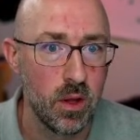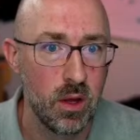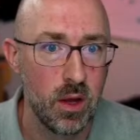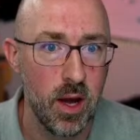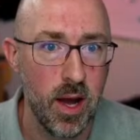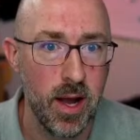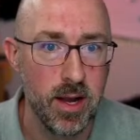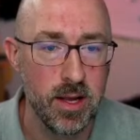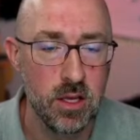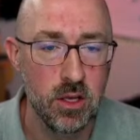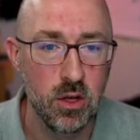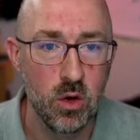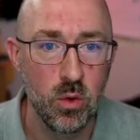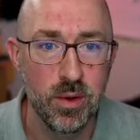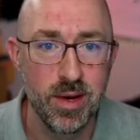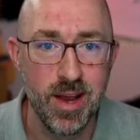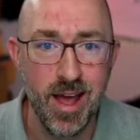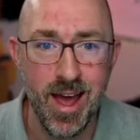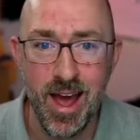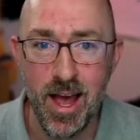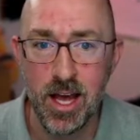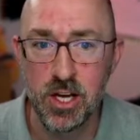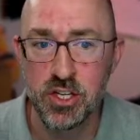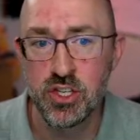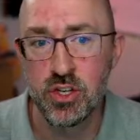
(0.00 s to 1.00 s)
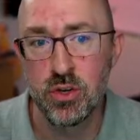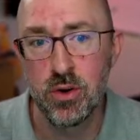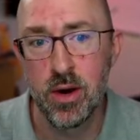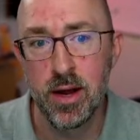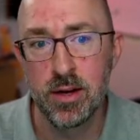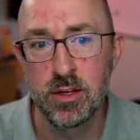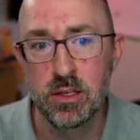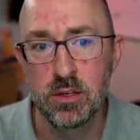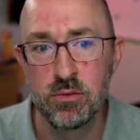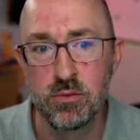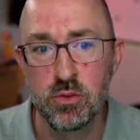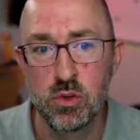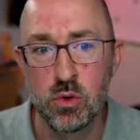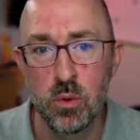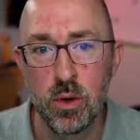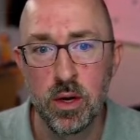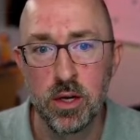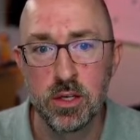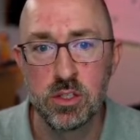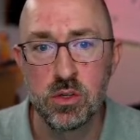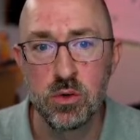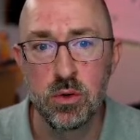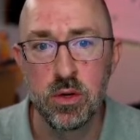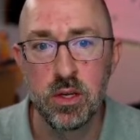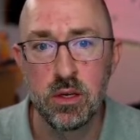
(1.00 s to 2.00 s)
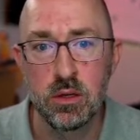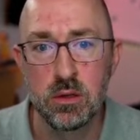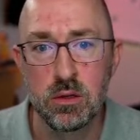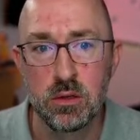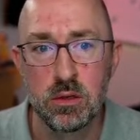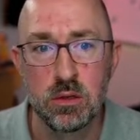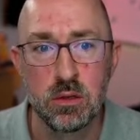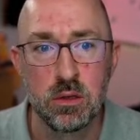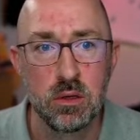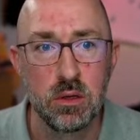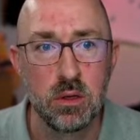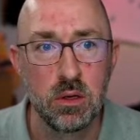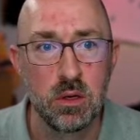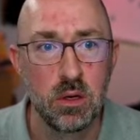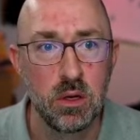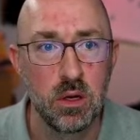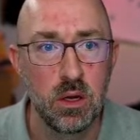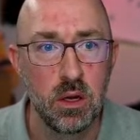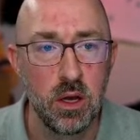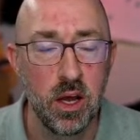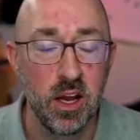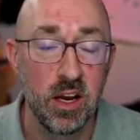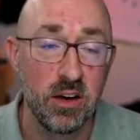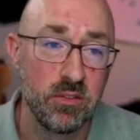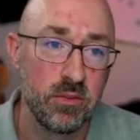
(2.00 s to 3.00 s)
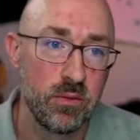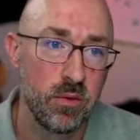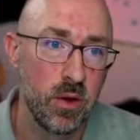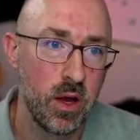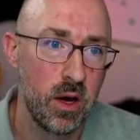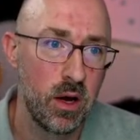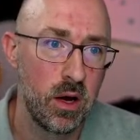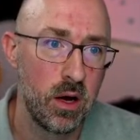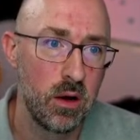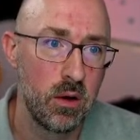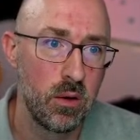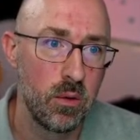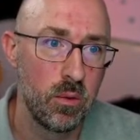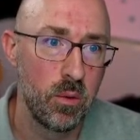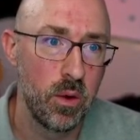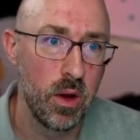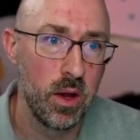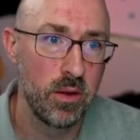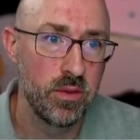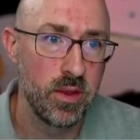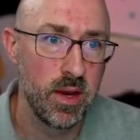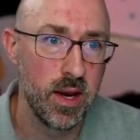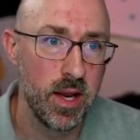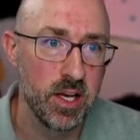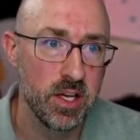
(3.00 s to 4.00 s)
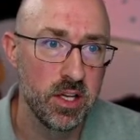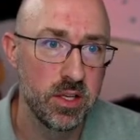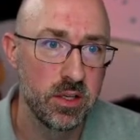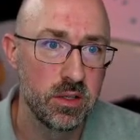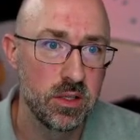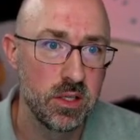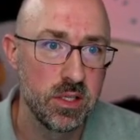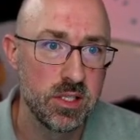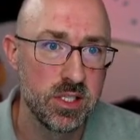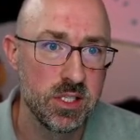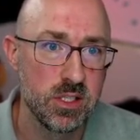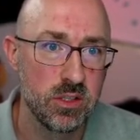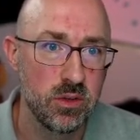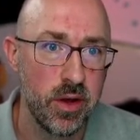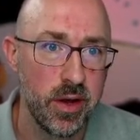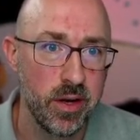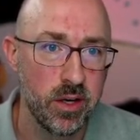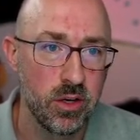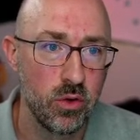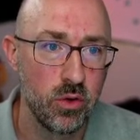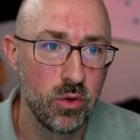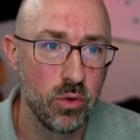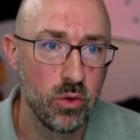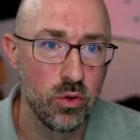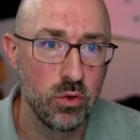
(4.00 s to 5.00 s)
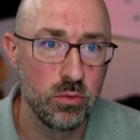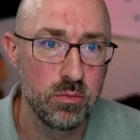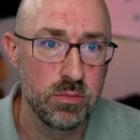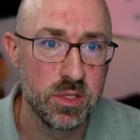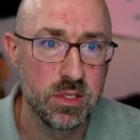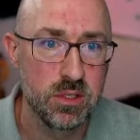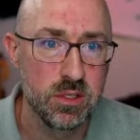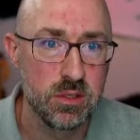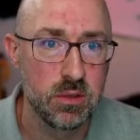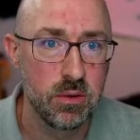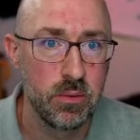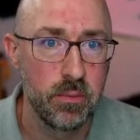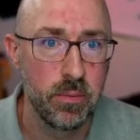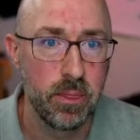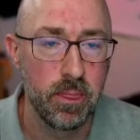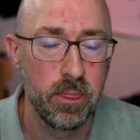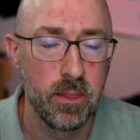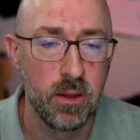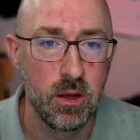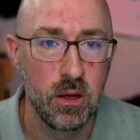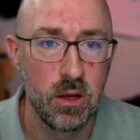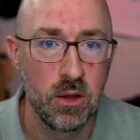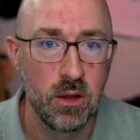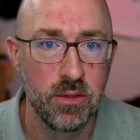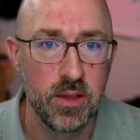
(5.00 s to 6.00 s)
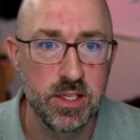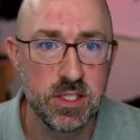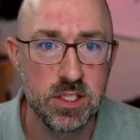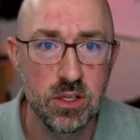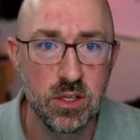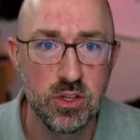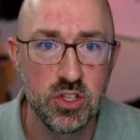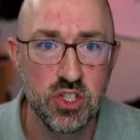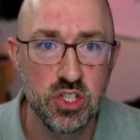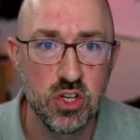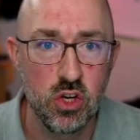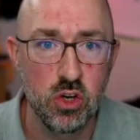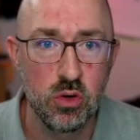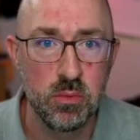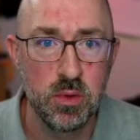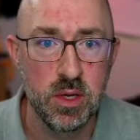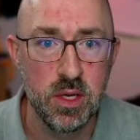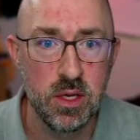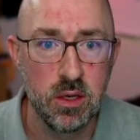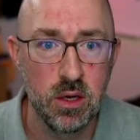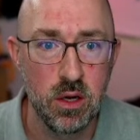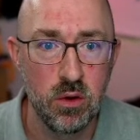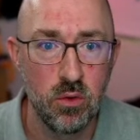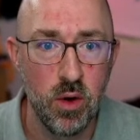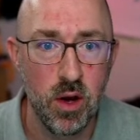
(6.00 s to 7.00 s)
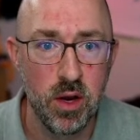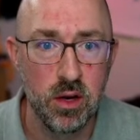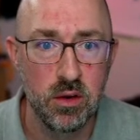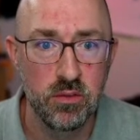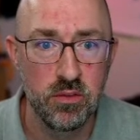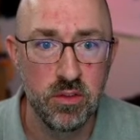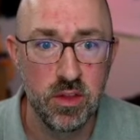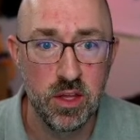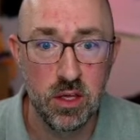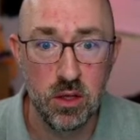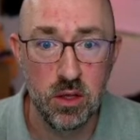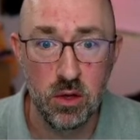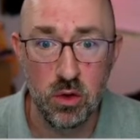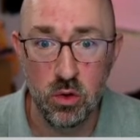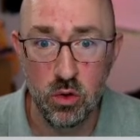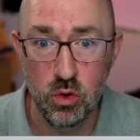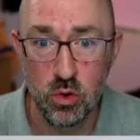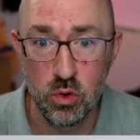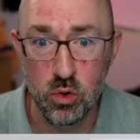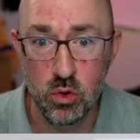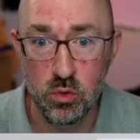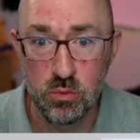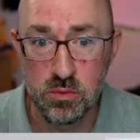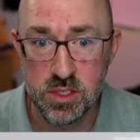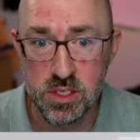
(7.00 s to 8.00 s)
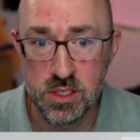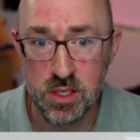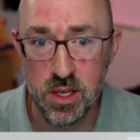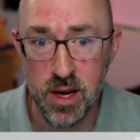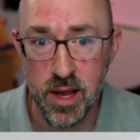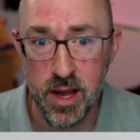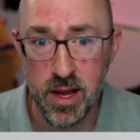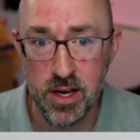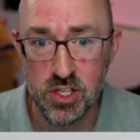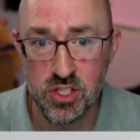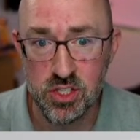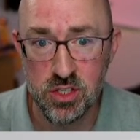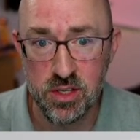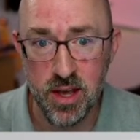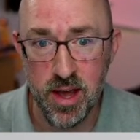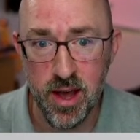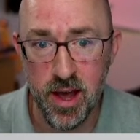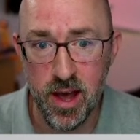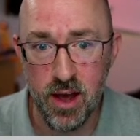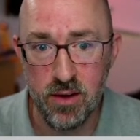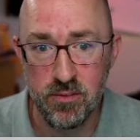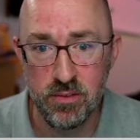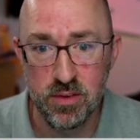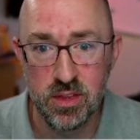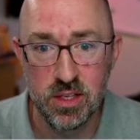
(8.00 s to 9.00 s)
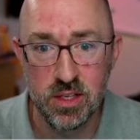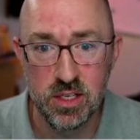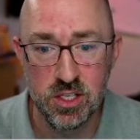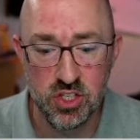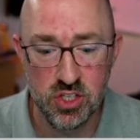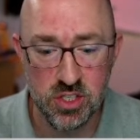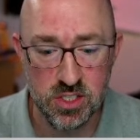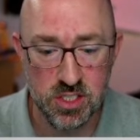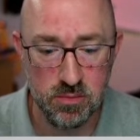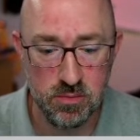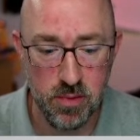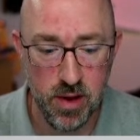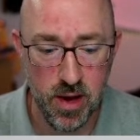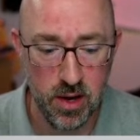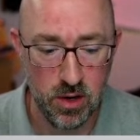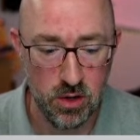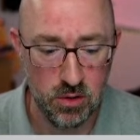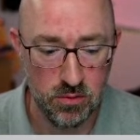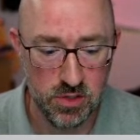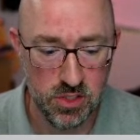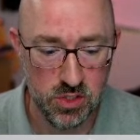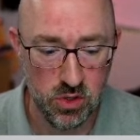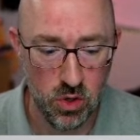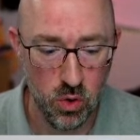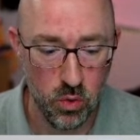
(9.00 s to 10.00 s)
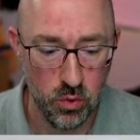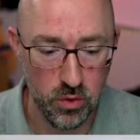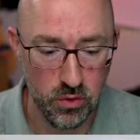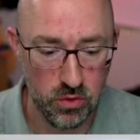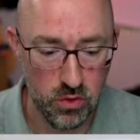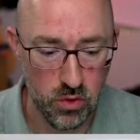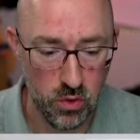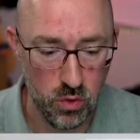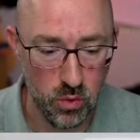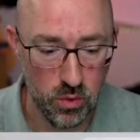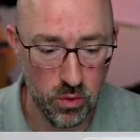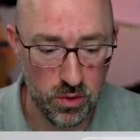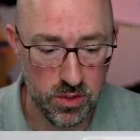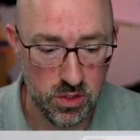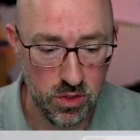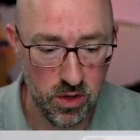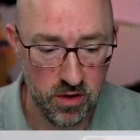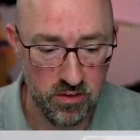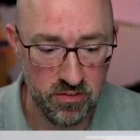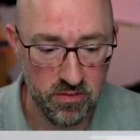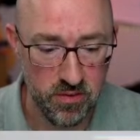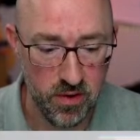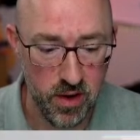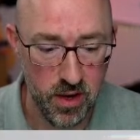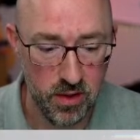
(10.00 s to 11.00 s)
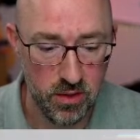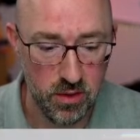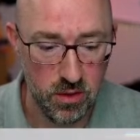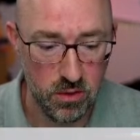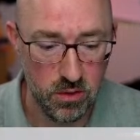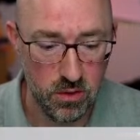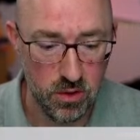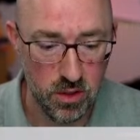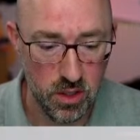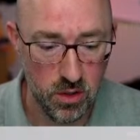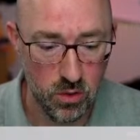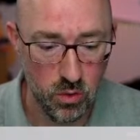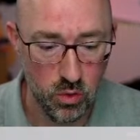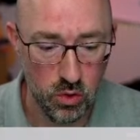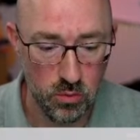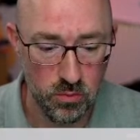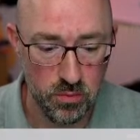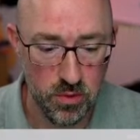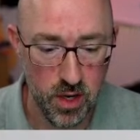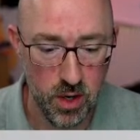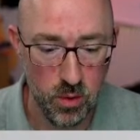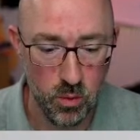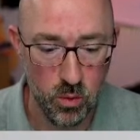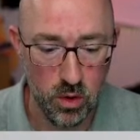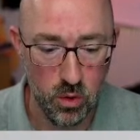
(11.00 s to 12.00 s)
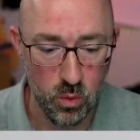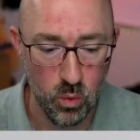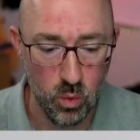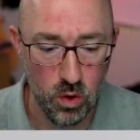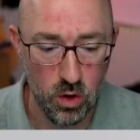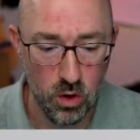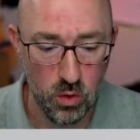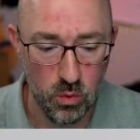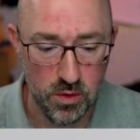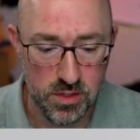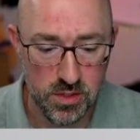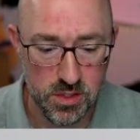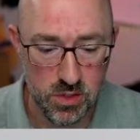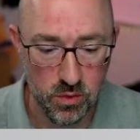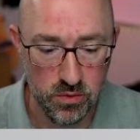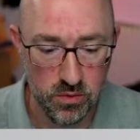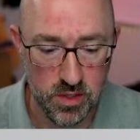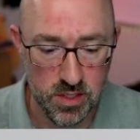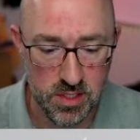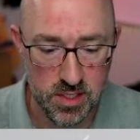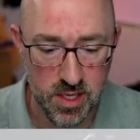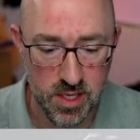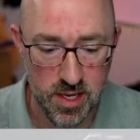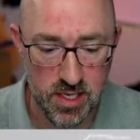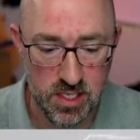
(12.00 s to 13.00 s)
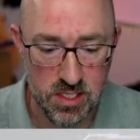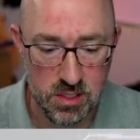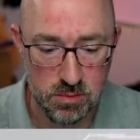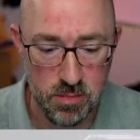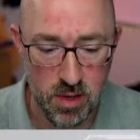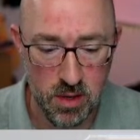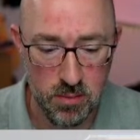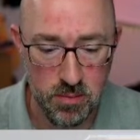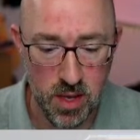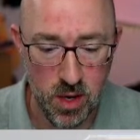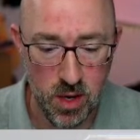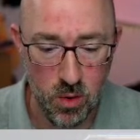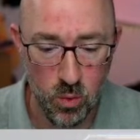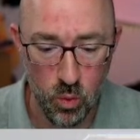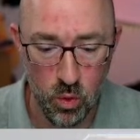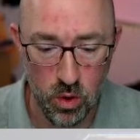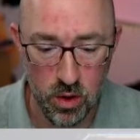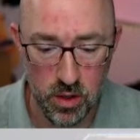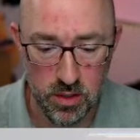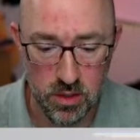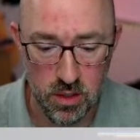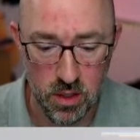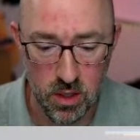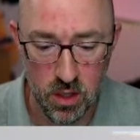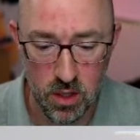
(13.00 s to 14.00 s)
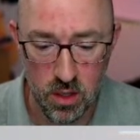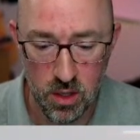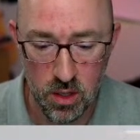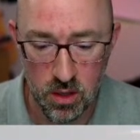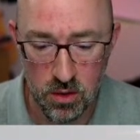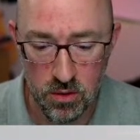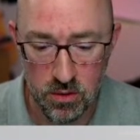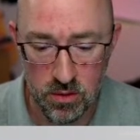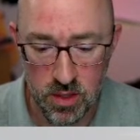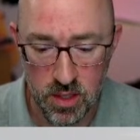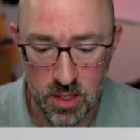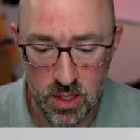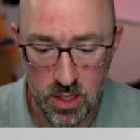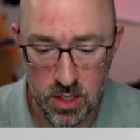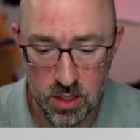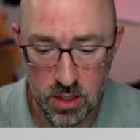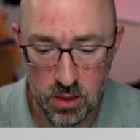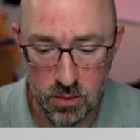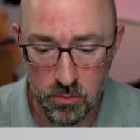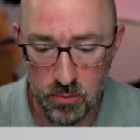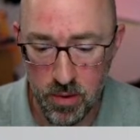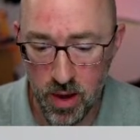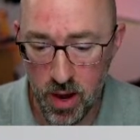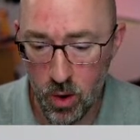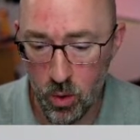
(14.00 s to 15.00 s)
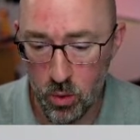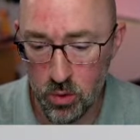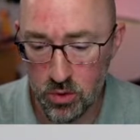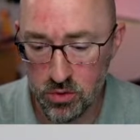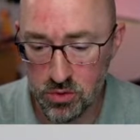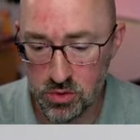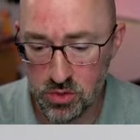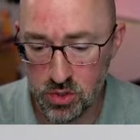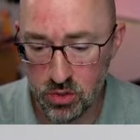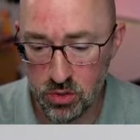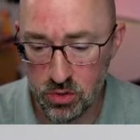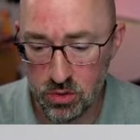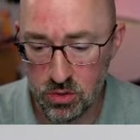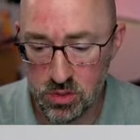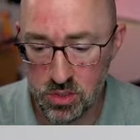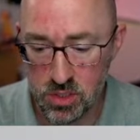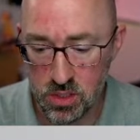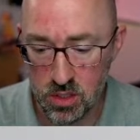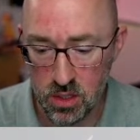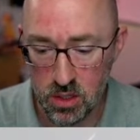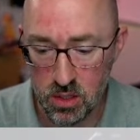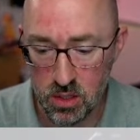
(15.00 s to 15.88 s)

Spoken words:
I can go into Azure Active Directory, and then I can select groups. That's going to show me a lot of the groups that I actually have, and then it's just a matter of scrolling through until I find the group that I want to work with. So in this case, maybe I want the Power Users